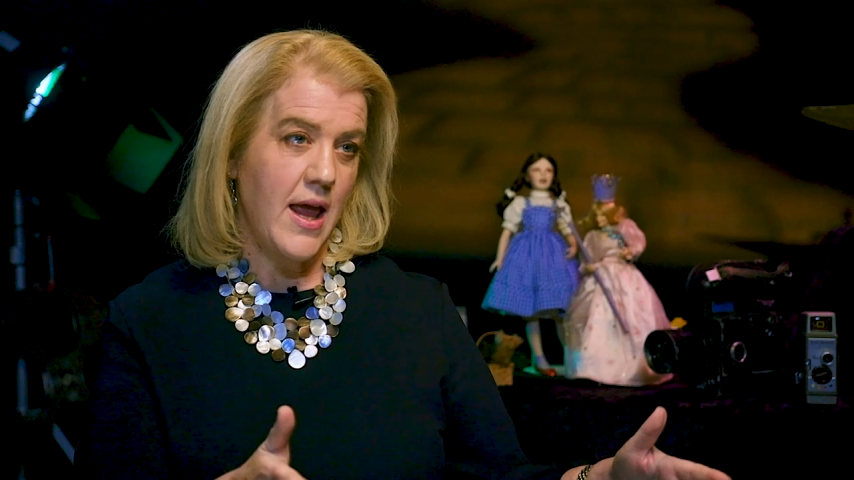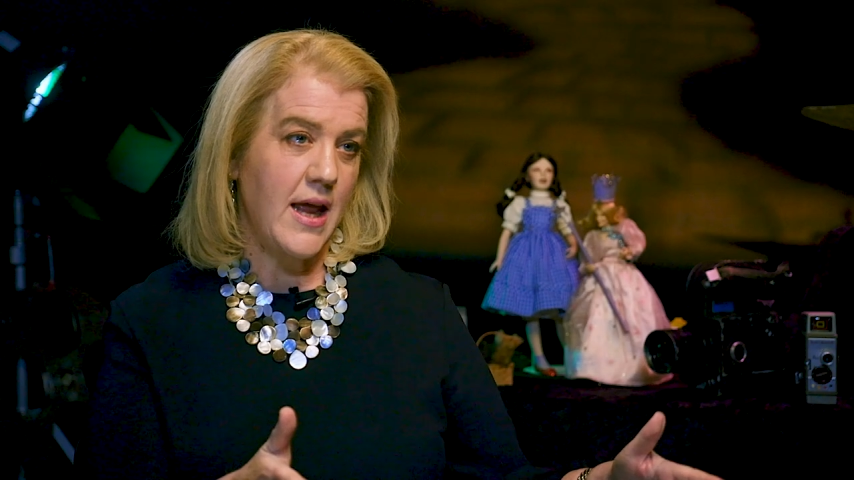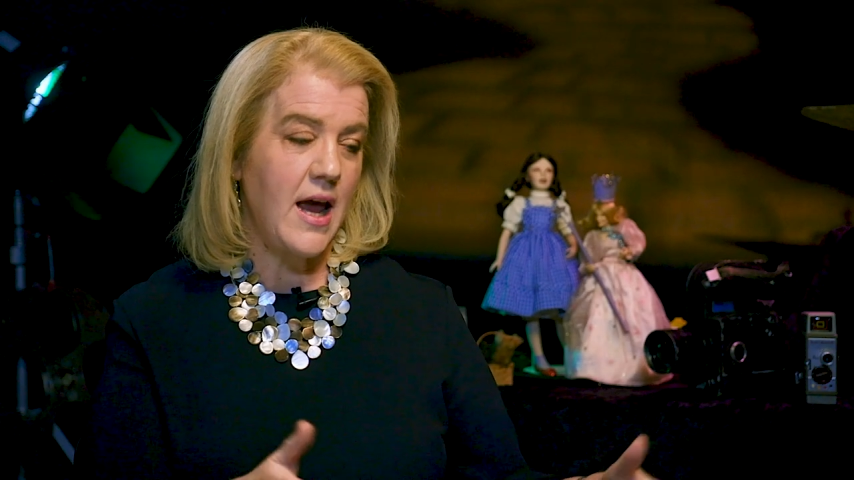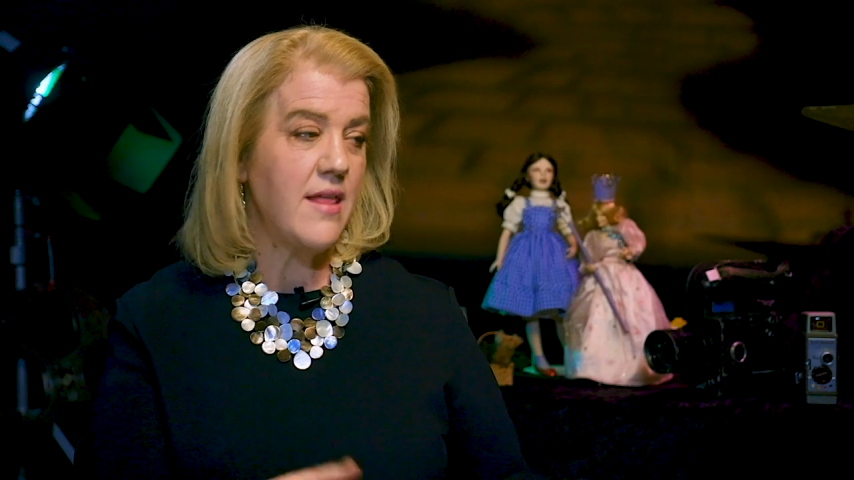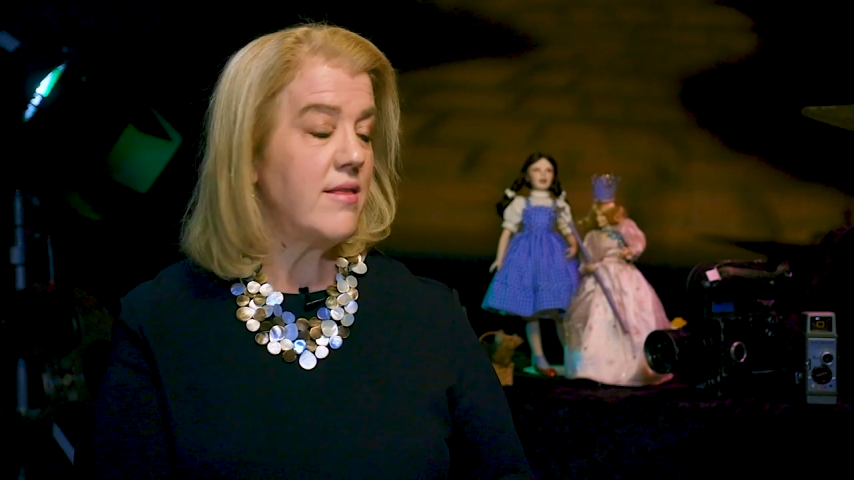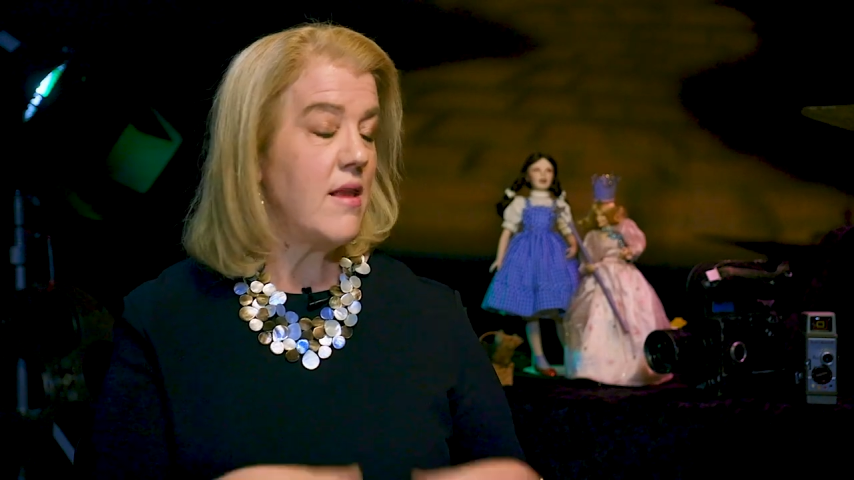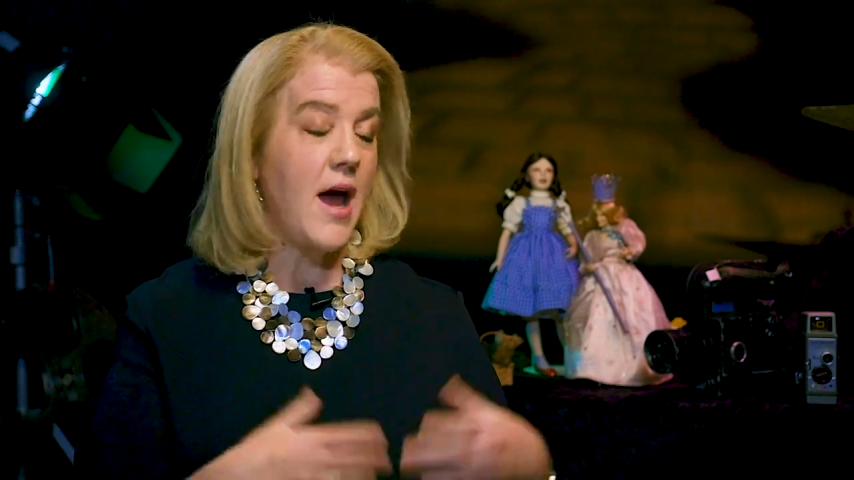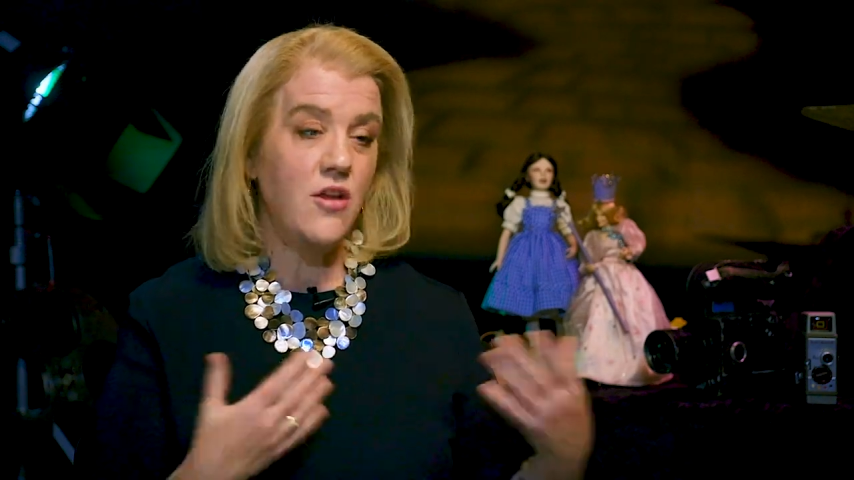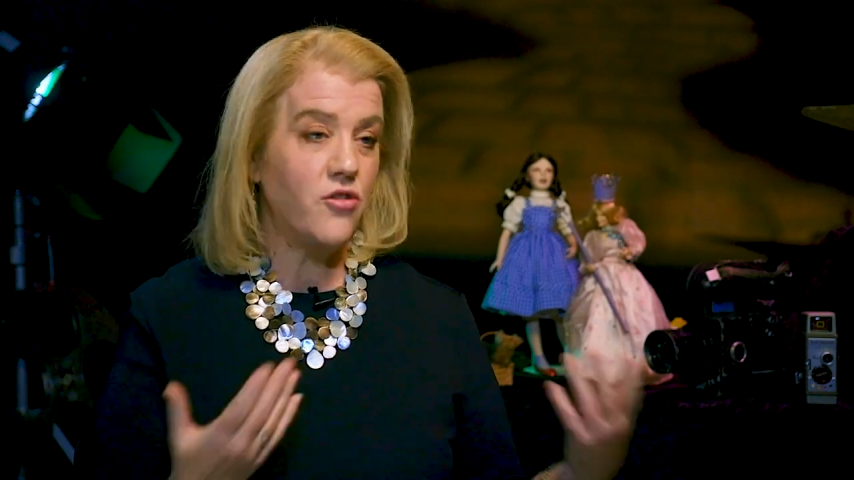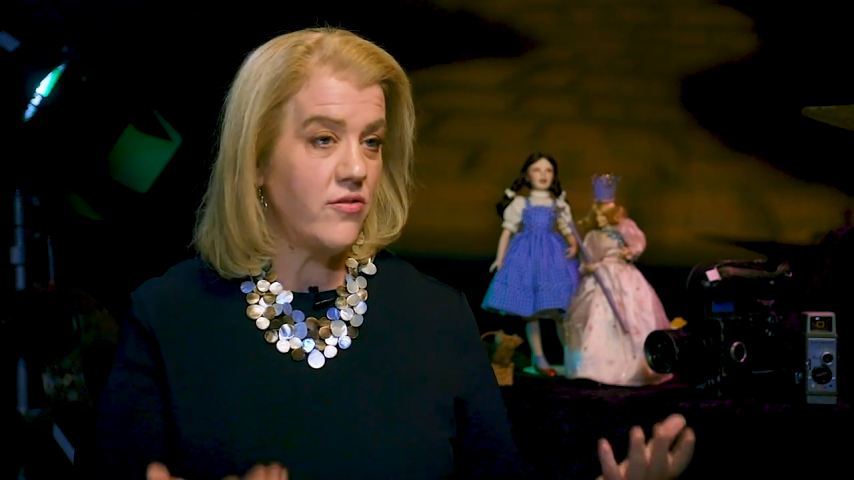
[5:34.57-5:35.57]
And I
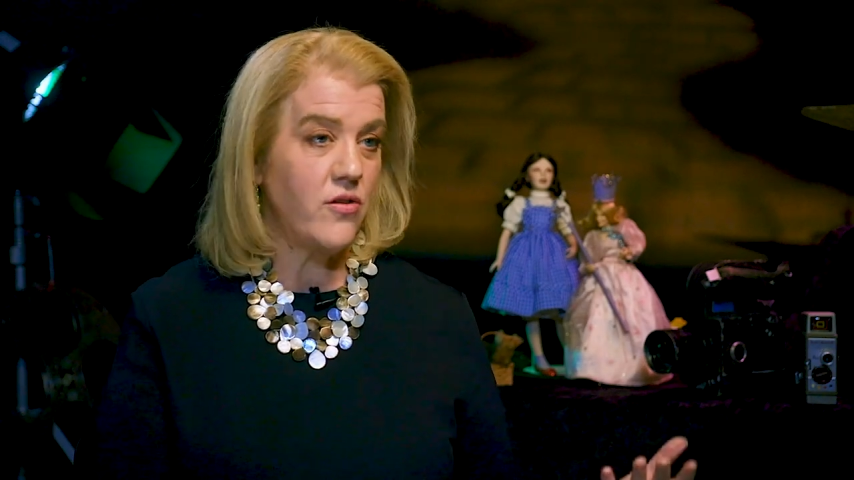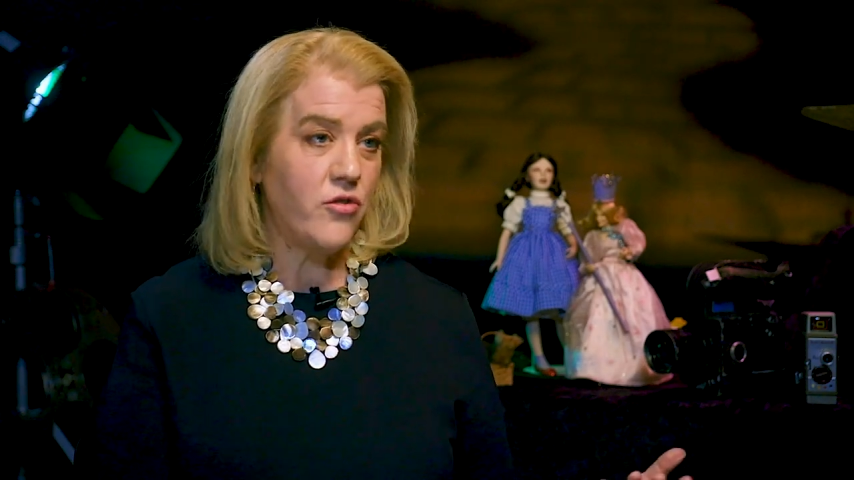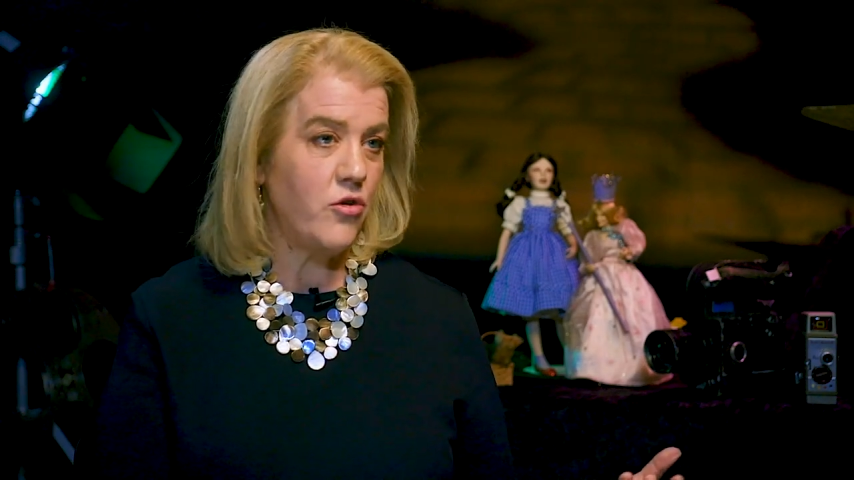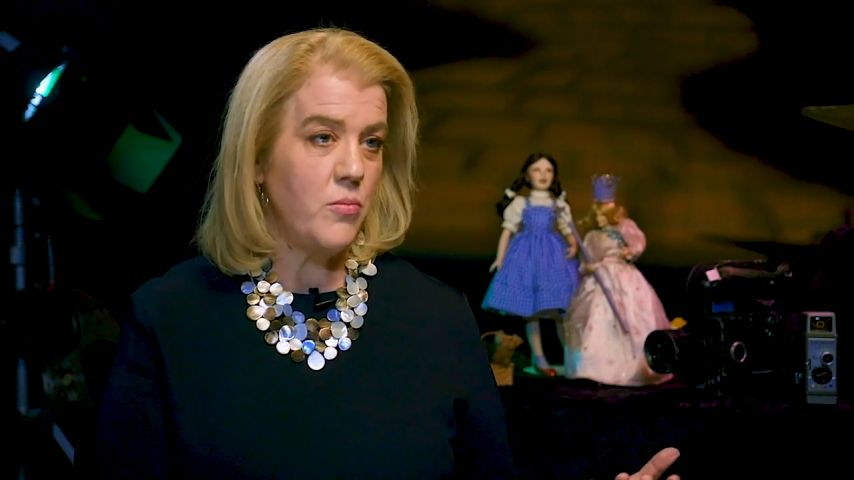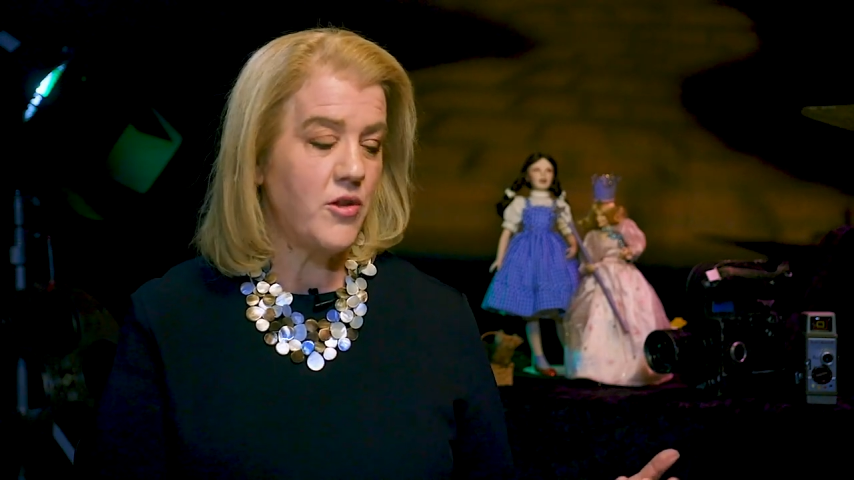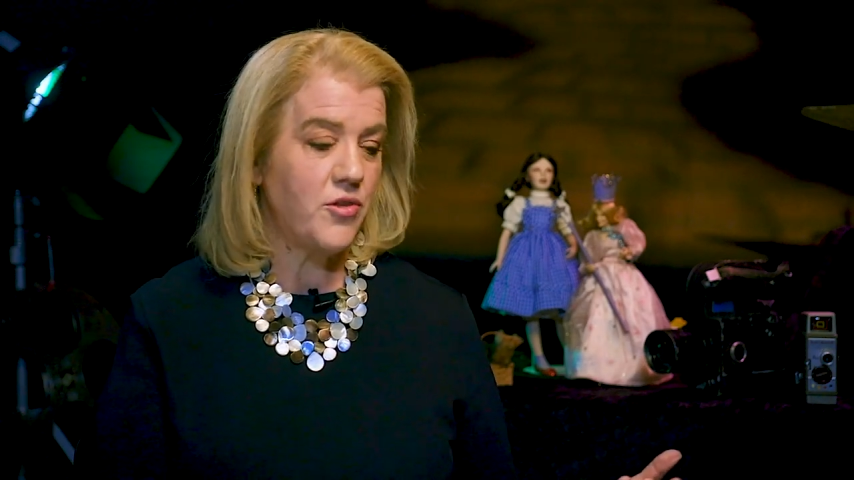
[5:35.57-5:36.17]
I just assumed